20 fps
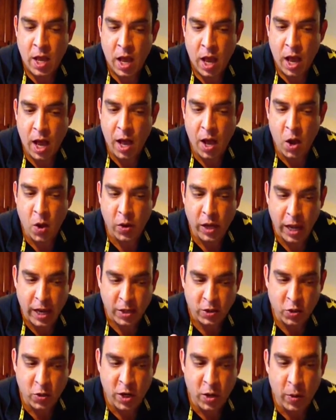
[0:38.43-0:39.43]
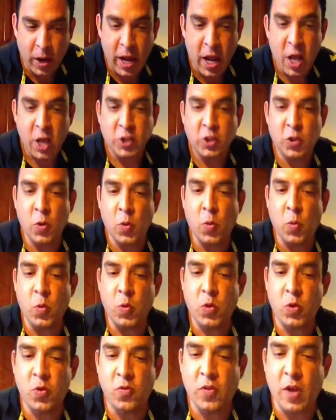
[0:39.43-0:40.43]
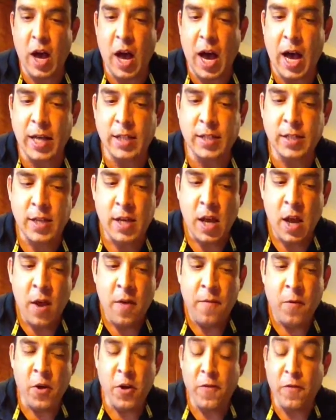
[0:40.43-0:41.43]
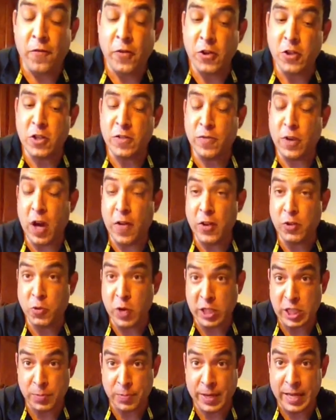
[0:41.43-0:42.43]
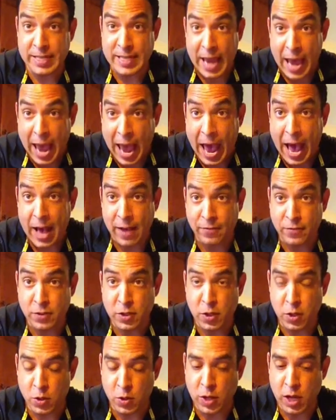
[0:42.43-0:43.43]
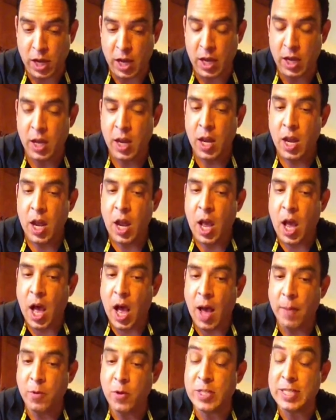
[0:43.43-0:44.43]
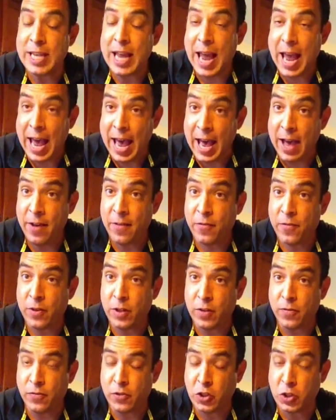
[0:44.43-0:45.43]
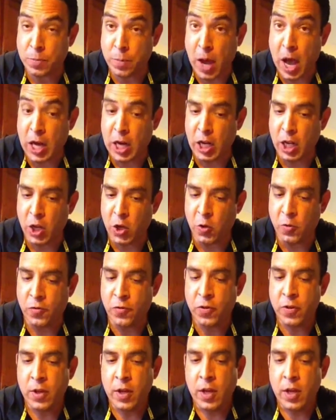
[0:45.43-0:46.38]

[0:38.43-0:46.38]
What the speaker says: Okay, so anyway, so you've got, first of all, this recipe is halved, okay? I'm using a half of ciabatta loaf.